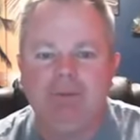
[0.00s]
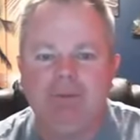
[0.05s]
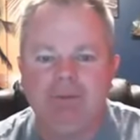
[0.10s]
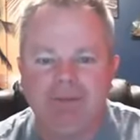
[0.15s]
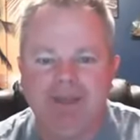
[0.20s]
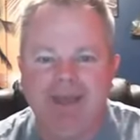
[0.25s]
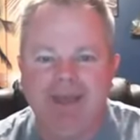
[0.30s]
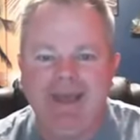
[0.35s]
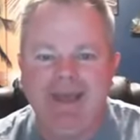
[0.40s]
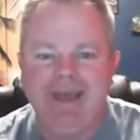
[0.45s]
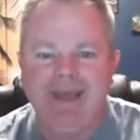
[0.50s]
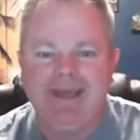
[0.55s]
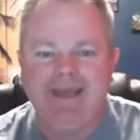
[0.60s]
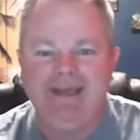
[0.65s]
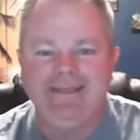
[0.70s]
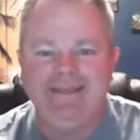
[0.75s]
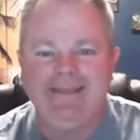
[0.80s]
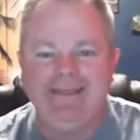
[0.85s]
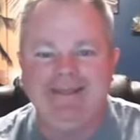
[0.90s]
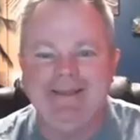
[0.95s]
Yeah,
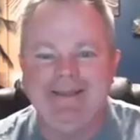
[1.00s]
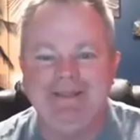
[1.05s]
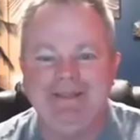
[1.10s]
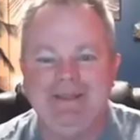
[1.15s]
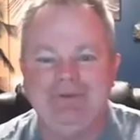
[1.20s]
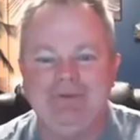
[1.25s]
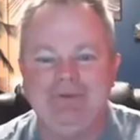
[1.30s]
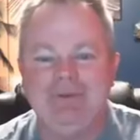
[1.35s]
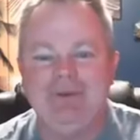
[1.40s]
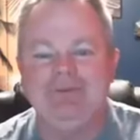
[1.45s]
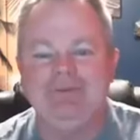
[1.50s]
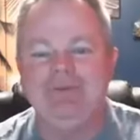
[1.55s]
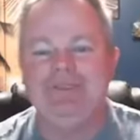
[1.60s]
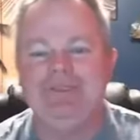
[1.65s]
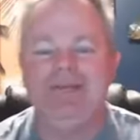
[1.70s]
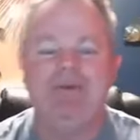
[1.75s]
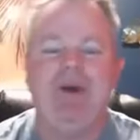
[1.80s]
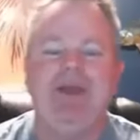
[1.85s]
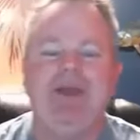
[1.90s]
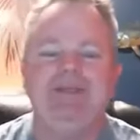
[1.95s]
and then
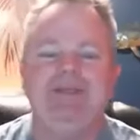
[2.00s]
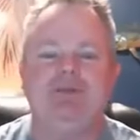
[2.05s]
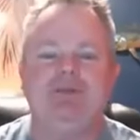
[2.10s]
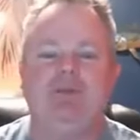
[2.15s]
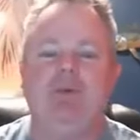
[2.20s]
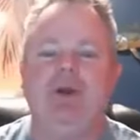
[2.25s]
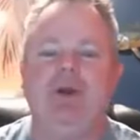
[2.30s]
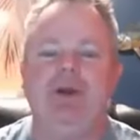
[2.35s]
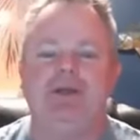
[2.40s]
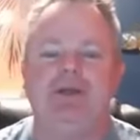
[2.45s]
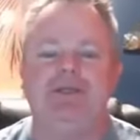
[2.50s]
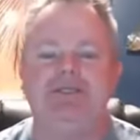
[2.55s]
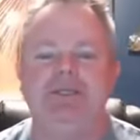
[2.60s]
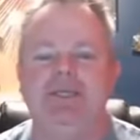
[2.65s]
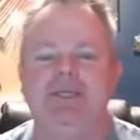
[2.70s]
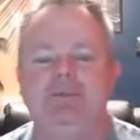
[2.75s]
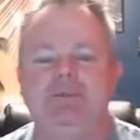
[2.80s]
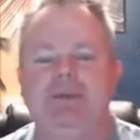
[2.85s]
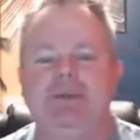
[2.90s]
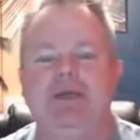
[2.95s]
see why this works
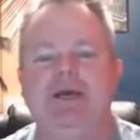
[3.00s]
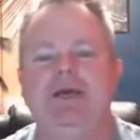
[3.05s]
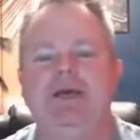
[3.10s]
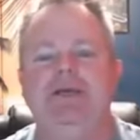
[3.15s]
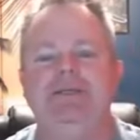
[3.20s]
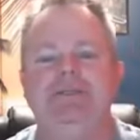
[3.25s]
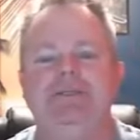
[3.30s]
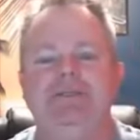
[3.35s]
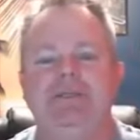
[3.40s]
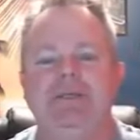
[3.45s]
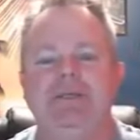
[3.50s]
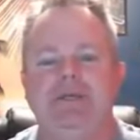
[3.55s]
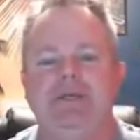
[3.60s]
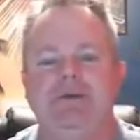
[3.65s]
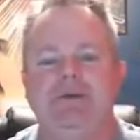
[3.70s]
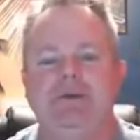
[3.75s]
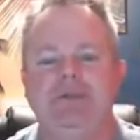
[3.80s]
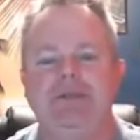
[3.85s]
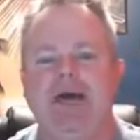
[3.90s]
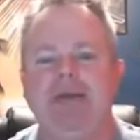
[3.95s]
is because
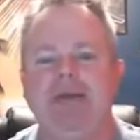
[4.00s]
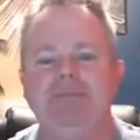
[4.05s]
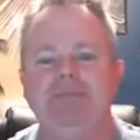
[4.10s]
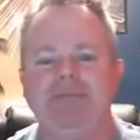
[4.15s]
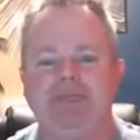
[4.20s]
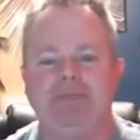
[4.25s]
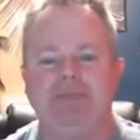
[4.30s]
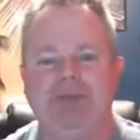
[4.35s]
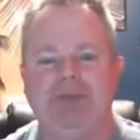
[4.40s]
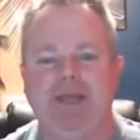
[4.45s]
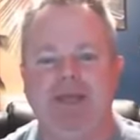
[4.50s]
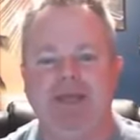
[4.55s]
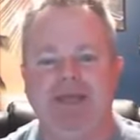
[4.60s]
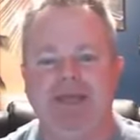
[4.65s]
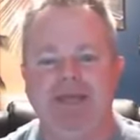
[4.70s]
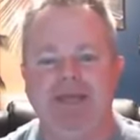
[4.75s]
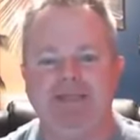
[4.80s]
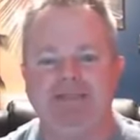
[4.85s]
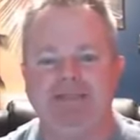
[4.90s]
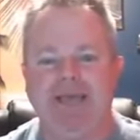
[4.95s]
what Tom's explaining
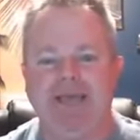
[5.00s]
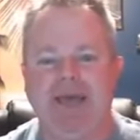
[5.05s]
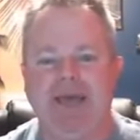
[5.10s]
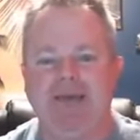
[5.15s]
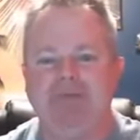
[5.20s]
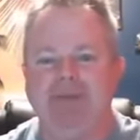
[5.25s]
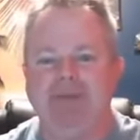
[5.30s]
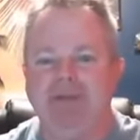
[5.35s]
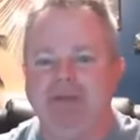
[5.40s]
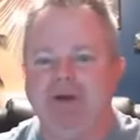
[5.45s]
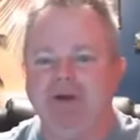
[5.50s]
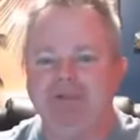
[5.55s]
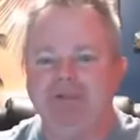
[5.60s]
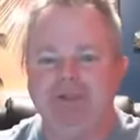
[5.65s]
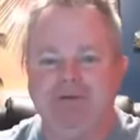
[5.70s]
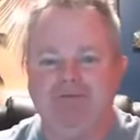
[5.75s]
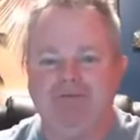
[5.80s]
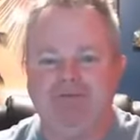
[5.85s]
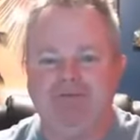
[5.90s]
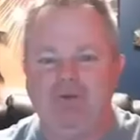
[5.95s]
is that when you go to
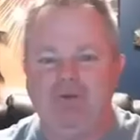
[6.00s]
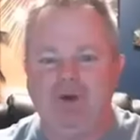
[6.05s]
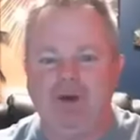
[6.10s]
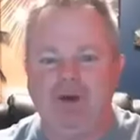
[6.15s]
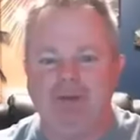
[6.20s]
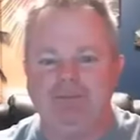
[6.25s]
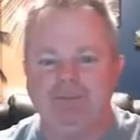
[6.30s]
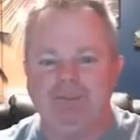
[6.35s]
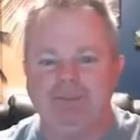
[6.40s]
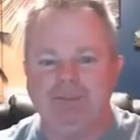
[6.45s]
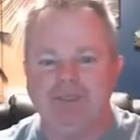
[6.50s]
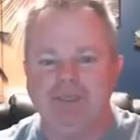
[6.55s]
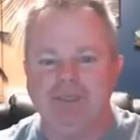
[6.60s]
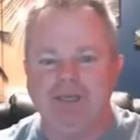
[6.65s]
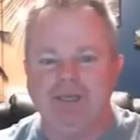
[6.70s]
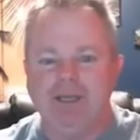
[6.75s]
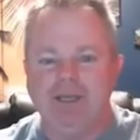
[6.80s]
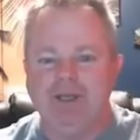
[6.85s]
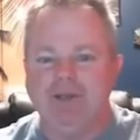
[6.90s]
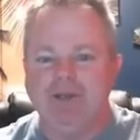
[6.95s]
the forums,
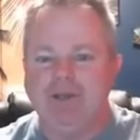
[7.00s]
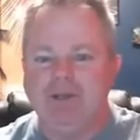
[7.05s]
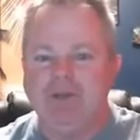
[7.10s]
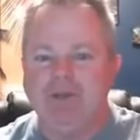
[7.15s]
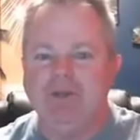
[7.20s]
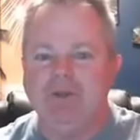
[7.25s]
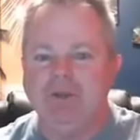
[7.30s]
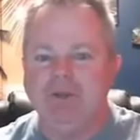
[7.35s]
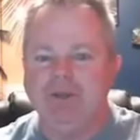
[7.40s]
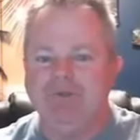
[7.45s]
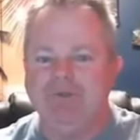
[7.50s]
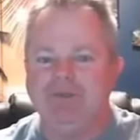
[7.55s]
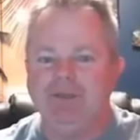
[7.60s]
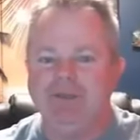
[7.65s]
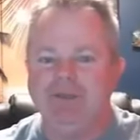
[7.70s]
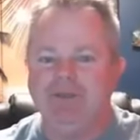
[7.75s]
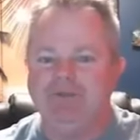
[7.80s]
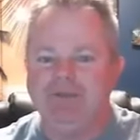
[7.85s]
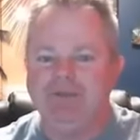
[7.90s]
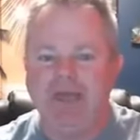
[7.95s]

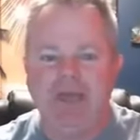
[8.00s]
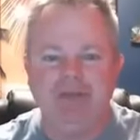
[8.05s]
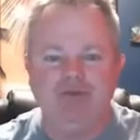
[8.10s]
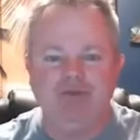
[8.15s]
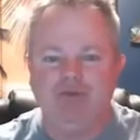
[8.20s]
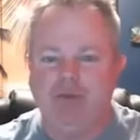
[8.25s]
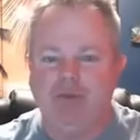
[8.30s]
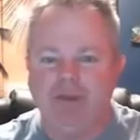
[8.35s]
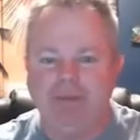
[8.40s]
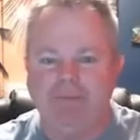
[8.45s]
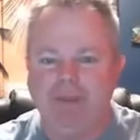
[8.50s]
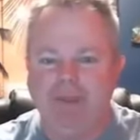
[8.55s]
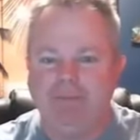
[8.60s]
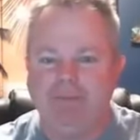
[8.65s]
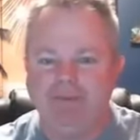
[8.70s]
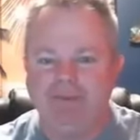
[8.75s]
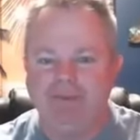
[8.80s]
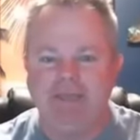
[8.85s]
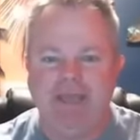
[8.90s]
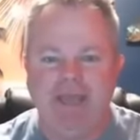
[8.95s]
if 10, 20
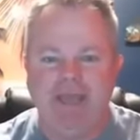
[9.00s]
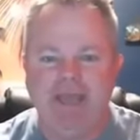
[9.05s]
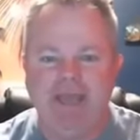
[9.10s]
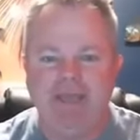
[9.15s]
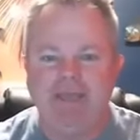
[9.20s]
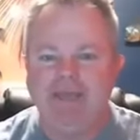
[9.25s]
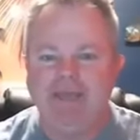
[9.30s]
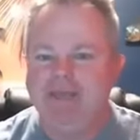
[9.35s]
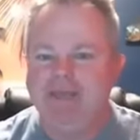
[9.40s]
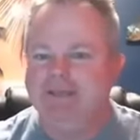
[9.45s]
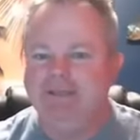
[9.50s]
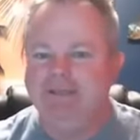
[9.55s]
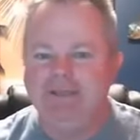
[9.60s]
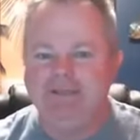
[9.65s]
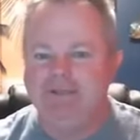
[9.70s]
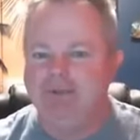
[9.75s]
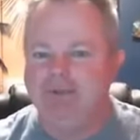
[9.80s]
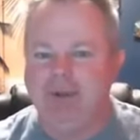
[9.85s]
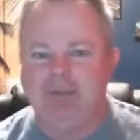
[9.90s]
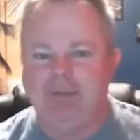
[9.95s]
people say, hey,
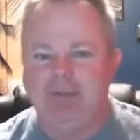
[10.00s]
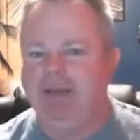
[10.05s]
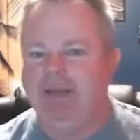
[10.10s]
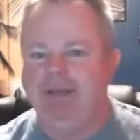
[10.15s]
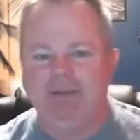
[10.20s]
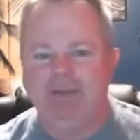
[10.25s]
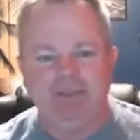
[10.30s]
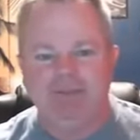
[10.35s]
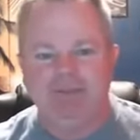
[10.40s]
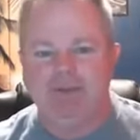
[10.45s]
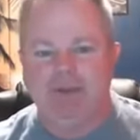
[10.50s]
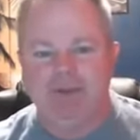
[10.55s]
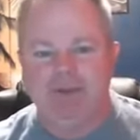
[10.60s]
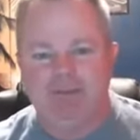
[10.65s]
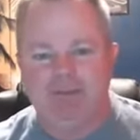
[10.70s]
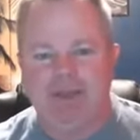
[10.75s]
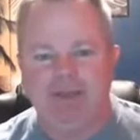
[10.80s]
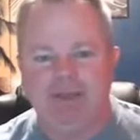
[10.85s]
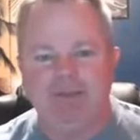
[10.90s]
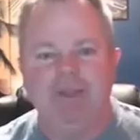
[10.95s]
this is one complaint, this is one
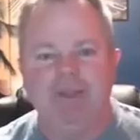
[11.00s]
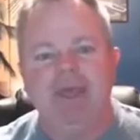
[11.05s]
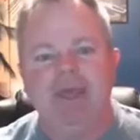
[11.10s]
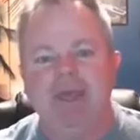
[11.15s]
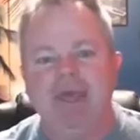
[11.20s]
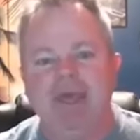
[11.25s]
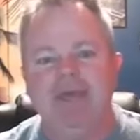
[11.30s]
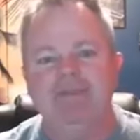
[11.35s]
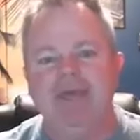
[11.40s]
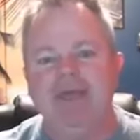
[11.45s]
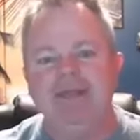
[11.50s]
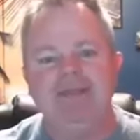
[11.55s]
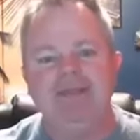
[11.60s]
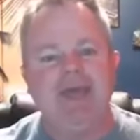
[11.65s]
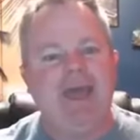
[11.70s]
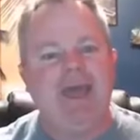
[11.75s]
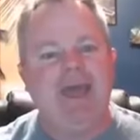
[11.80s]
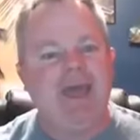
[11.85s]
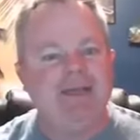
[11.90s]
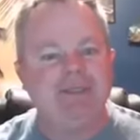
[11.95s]
complaint, and then
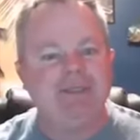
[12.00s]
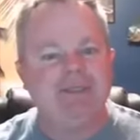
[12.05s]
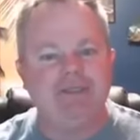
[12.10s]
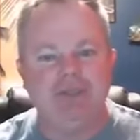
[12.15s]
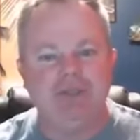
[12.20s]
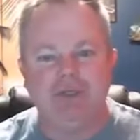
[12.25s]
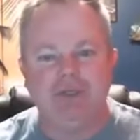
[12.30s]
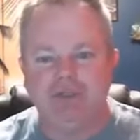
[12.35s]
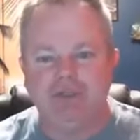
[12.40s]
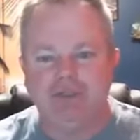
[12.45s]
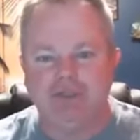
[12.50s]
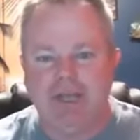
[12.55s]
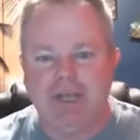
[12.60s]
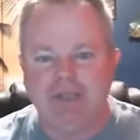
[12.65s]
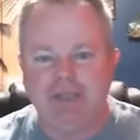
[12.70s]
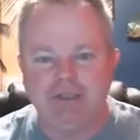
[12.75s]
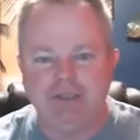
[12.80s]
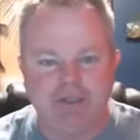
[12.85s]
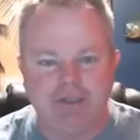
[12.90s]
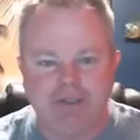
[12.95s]
that's your
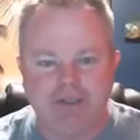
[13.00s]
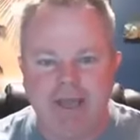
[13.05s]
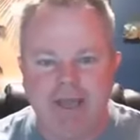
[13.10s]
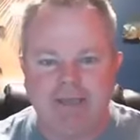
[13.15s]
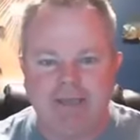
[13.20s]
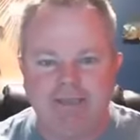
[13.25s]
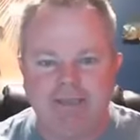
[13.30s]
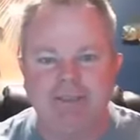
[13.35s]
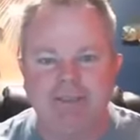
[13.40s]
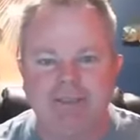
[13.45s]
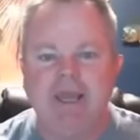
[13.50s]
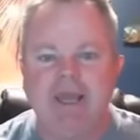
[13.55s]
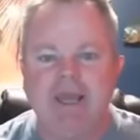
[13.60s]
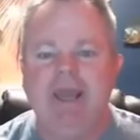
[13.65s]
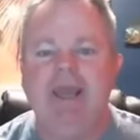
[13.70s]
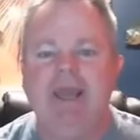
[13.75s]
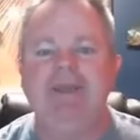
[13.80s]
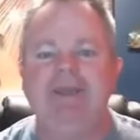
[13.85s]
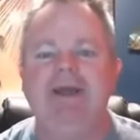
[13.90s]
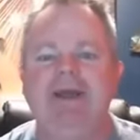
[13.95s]
text,
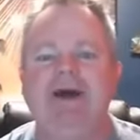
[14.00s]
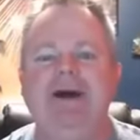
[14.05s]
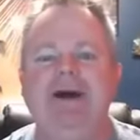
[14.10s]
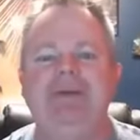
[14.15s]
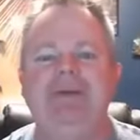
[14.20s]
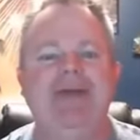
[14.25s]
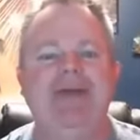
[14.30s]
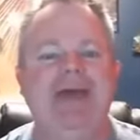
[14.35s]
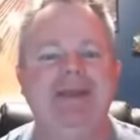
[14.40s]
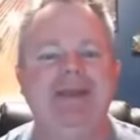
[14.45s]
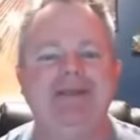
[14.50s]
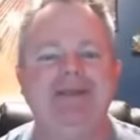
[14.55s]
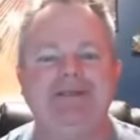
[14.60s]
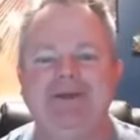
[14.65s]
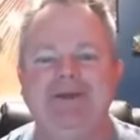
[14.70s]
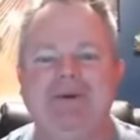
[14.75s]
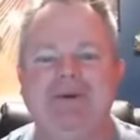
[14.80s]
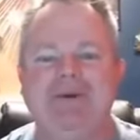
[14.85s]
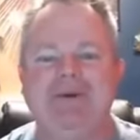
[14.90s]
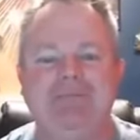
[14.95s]
and that is
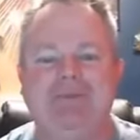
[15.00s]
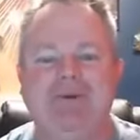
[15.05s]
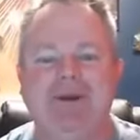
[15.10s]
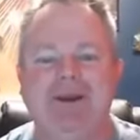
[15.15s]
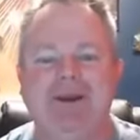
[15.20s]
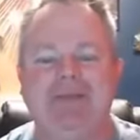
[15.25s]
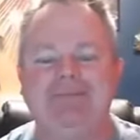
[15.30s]
so important.